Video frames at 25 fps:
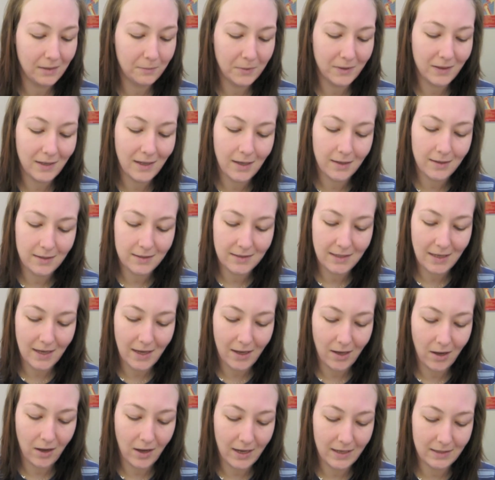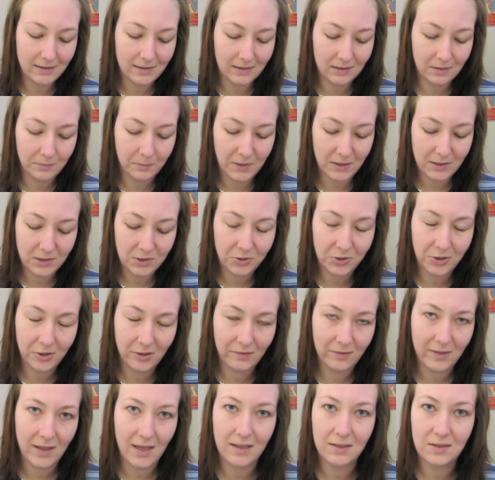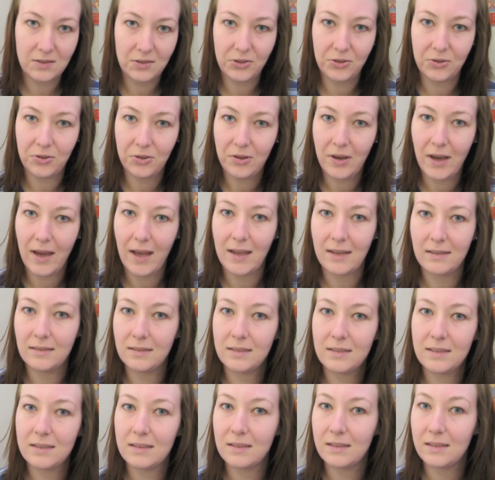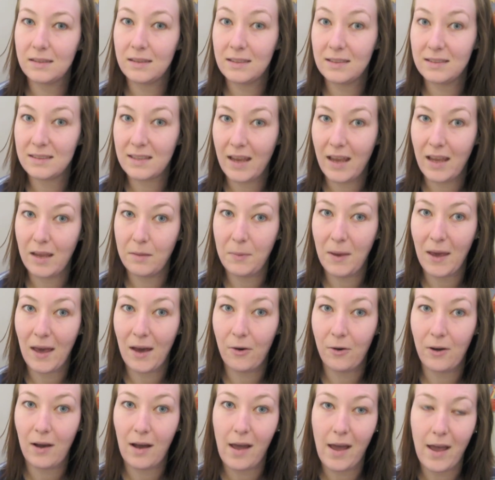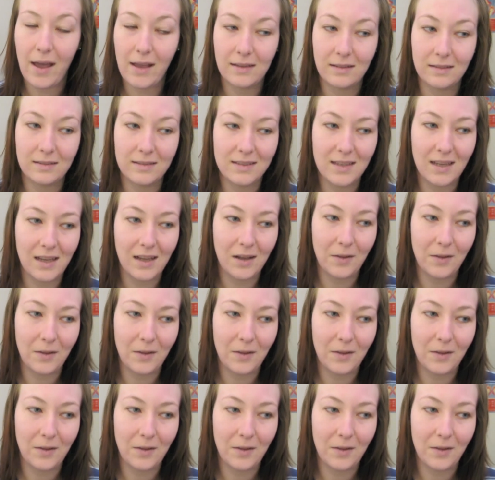but the other day I did a mixture of these two and the staying power and